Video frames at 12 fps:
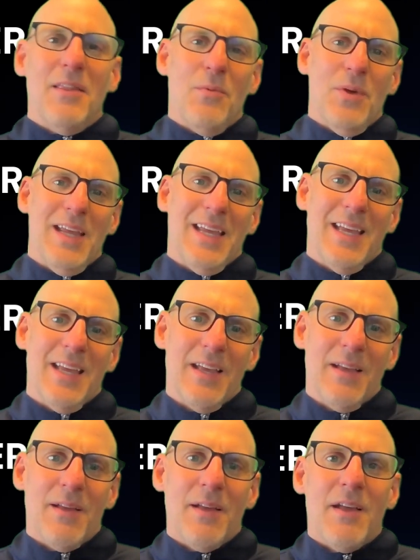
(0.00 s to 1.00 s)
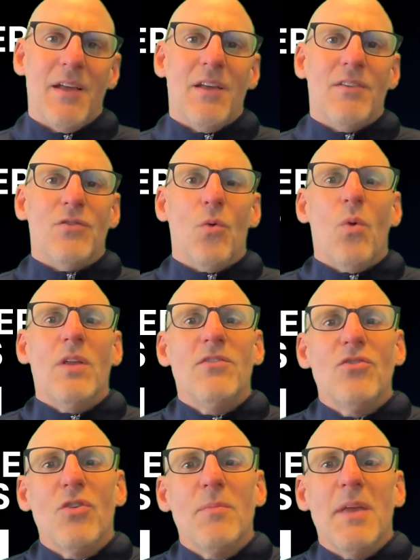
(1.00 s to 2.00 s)
the Week. So
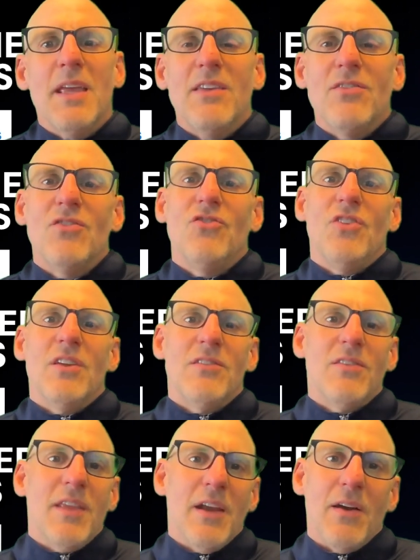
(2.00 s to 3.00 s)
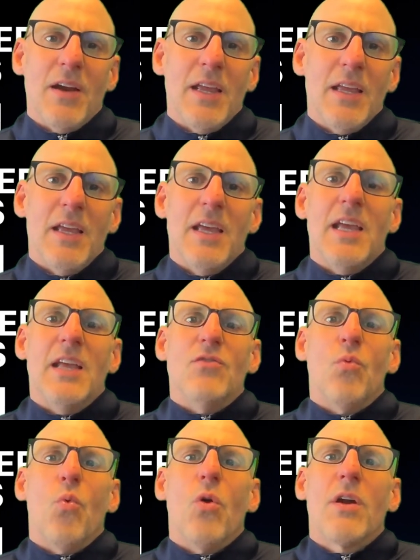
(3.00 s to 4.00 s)
OneStream isn't just theory,
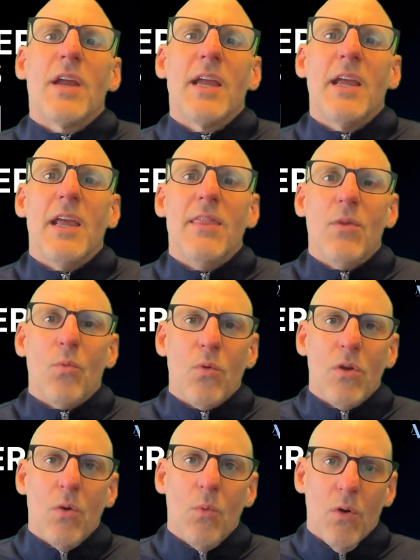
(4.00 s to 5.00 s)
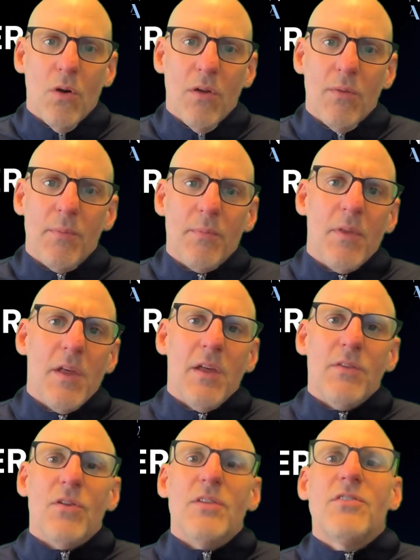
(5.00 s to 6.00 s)
it's working in the real world.
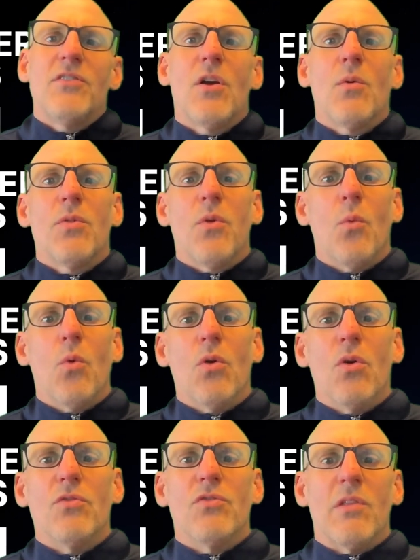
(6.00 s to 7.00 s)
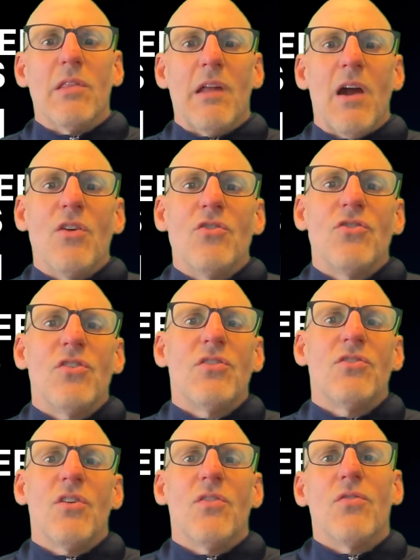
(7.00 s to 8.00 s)
So let's start with the world's
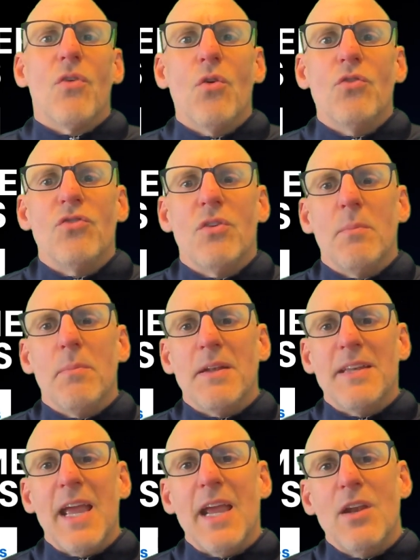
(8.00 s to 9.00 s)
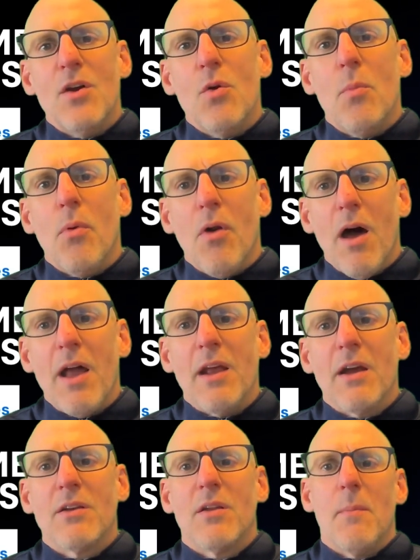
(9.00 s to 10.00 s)
largest frozen potato
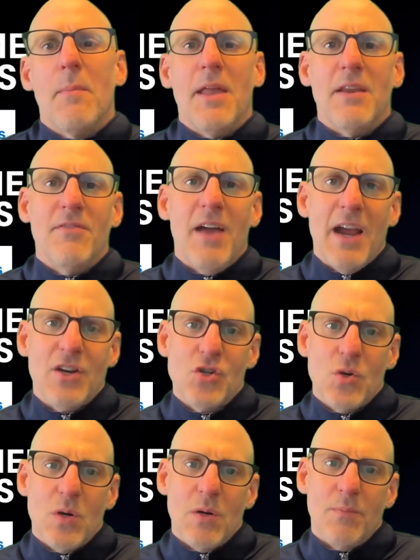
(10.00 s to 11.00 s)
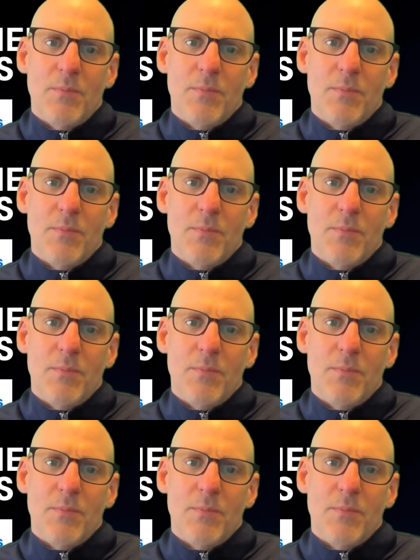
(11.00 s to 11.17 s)
product manufacturer.